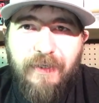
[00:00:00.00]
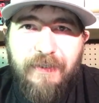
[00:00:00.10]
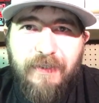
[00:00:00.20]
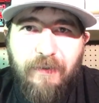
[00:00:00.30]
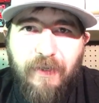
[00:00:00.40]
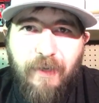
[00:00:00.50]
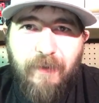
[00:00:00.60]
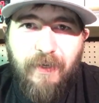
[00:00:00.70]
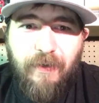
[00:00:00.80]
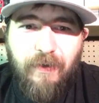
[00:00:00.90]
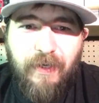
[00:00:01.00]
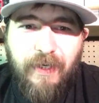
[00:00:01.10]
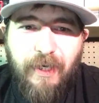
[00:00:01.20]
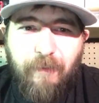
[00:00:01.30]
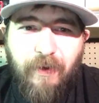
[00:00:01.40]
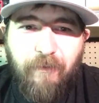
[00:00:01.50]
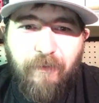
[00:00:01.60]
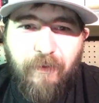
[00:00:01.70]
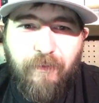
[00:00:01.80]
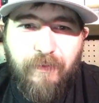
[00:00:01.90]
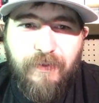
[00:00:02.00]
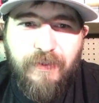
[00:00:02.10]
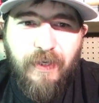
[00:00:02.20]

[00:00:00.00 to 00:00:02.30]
get me here. It kicked me off here for a second.